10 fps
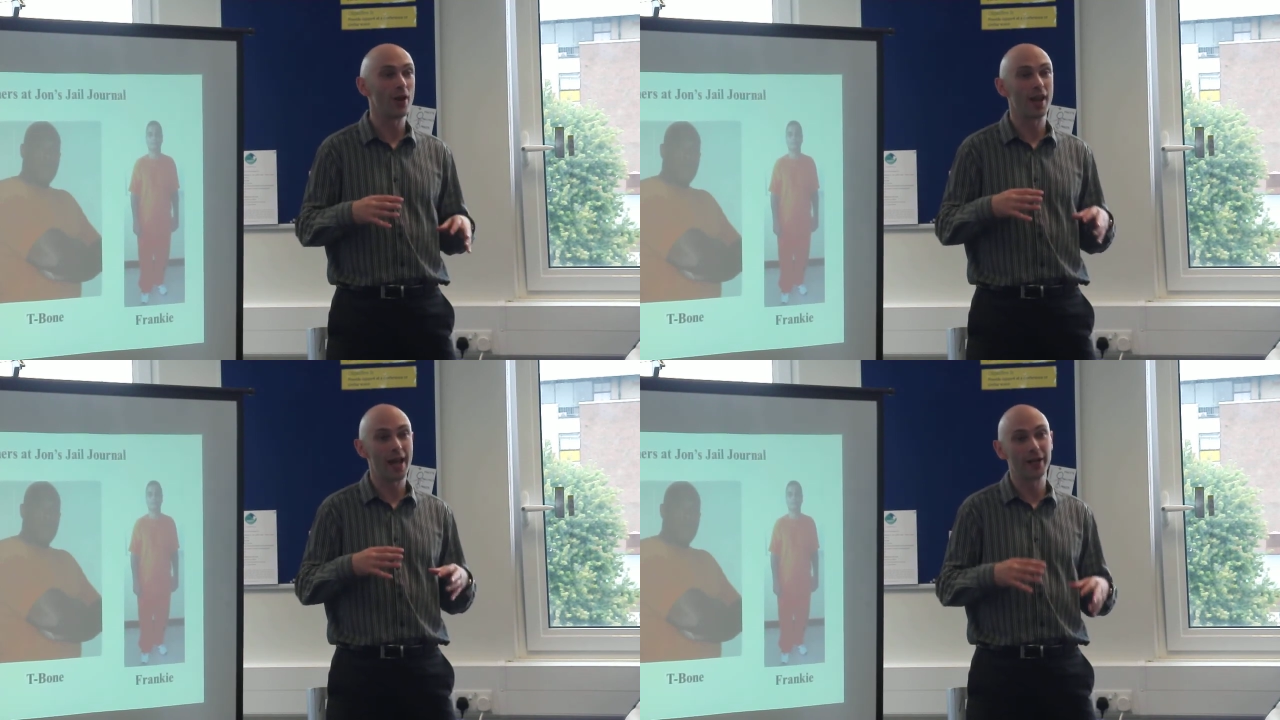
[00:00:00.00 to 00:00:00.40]

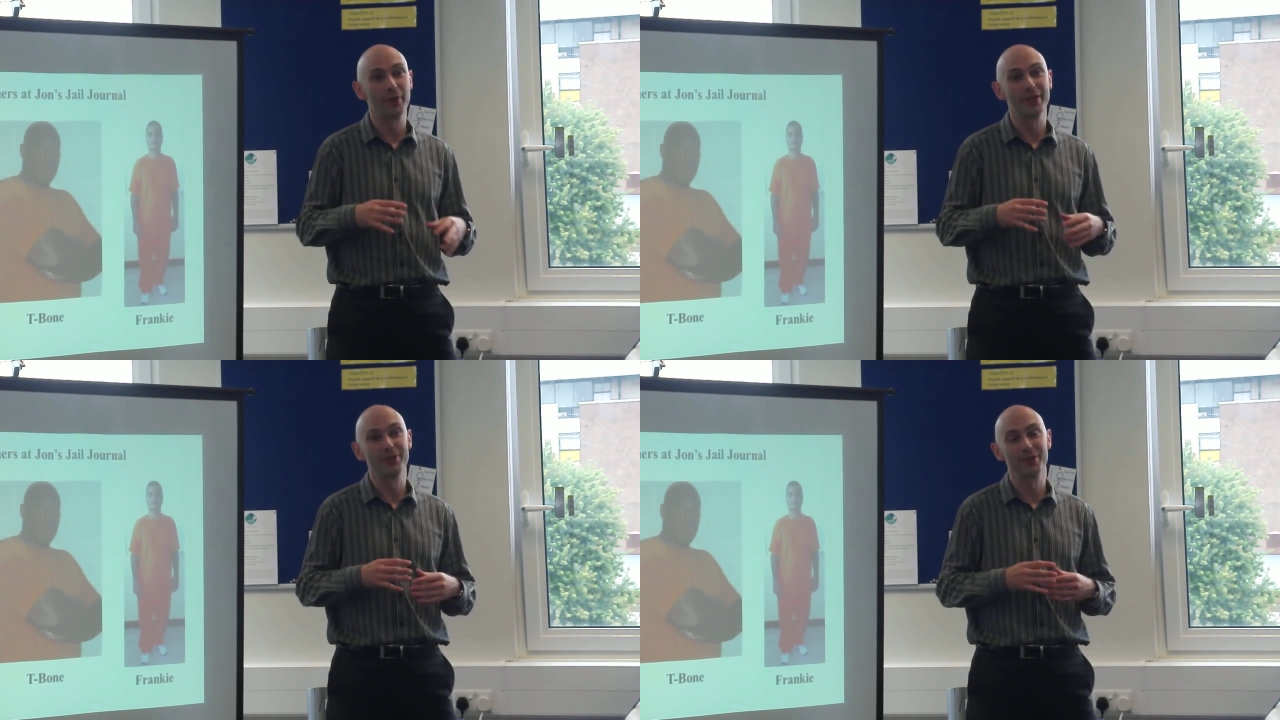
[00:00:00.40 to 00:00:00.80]
"What
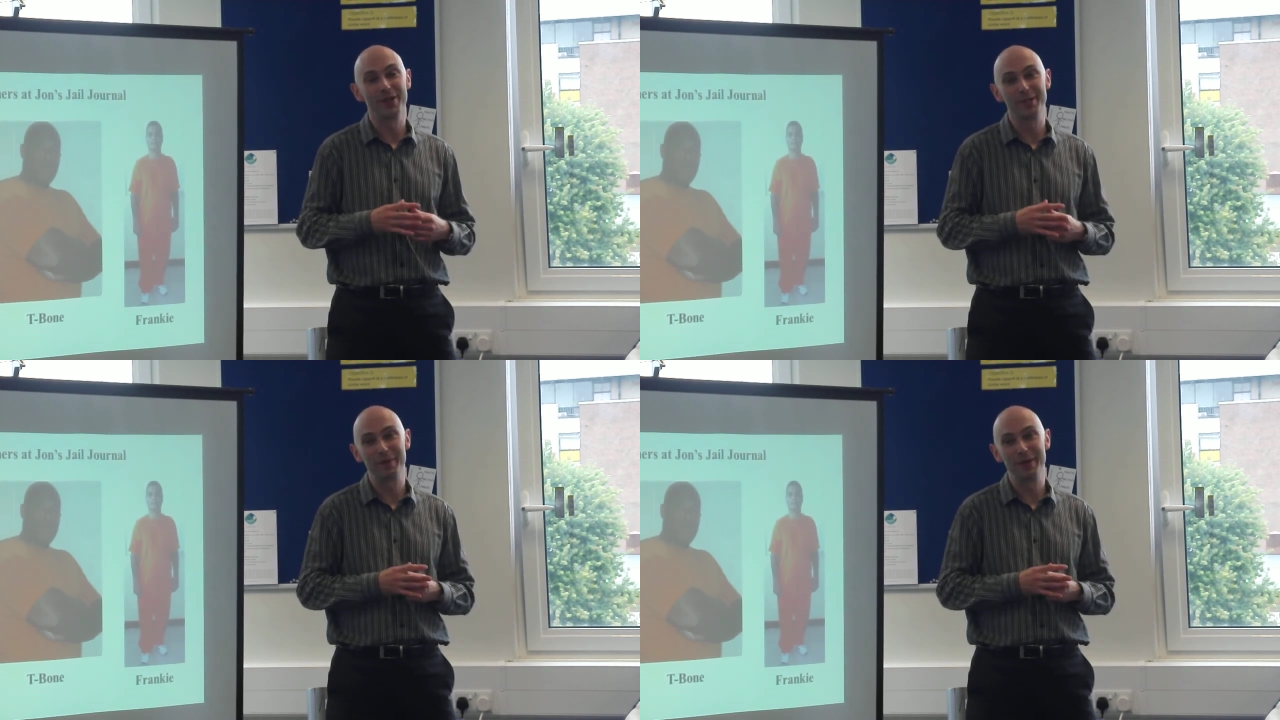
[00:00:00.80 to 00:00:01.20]

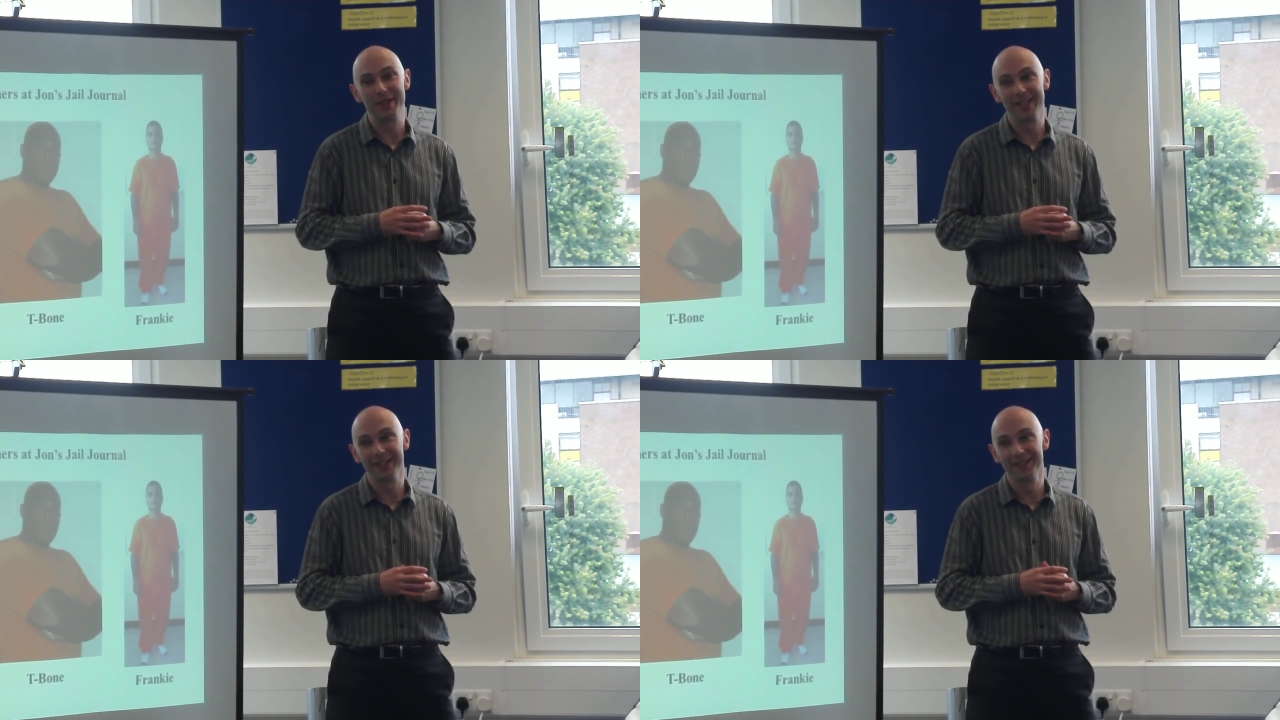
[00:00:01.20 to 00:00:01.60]
language do
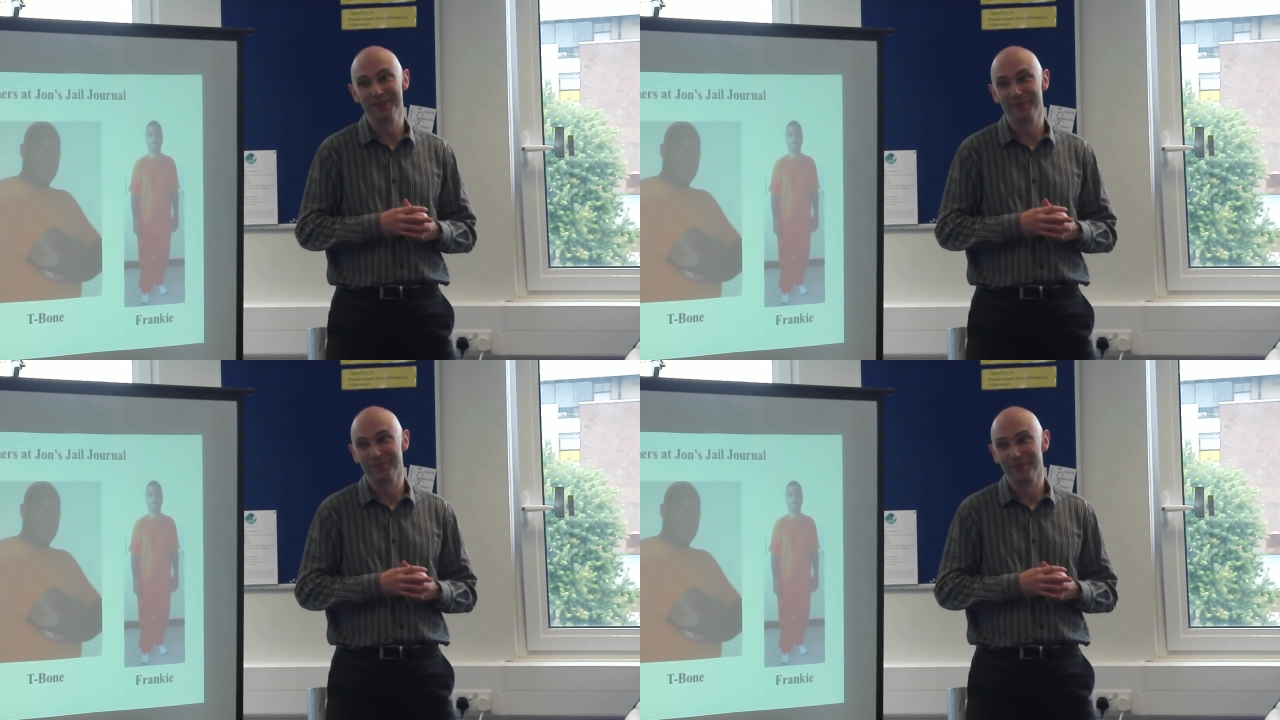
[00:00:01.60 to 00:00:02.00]
they speak in
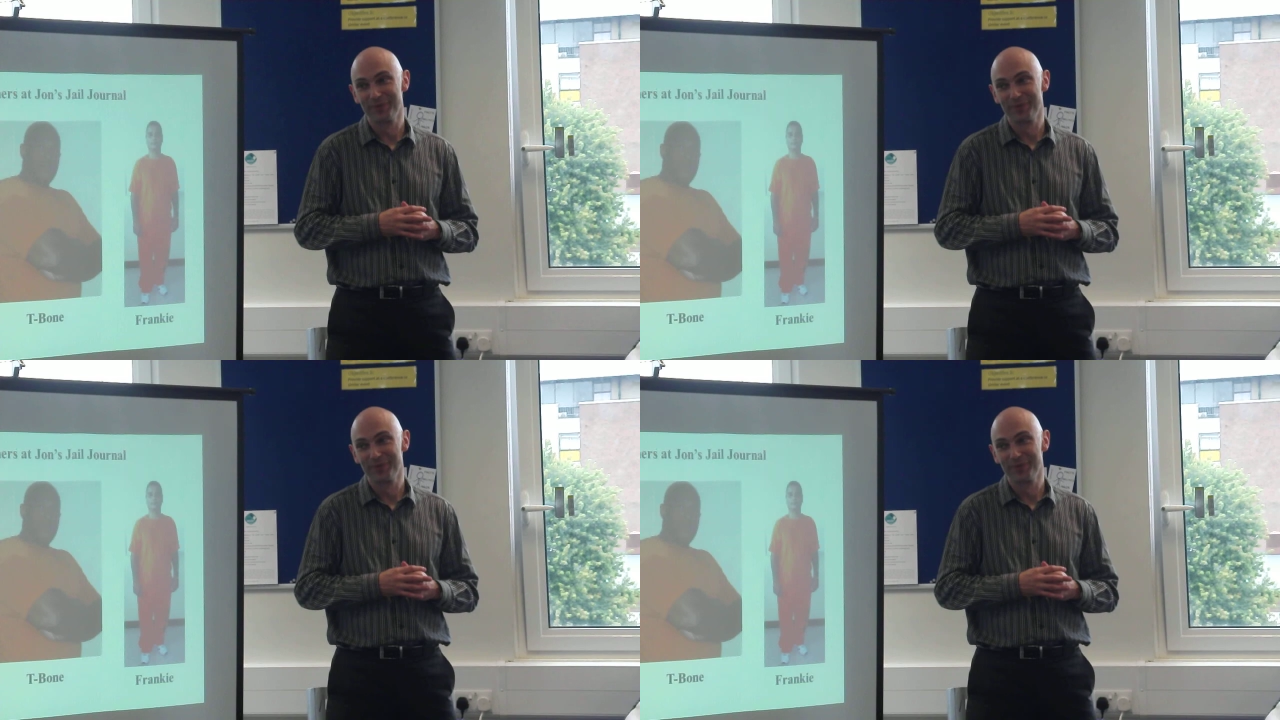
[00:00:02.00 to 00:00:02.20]
England?"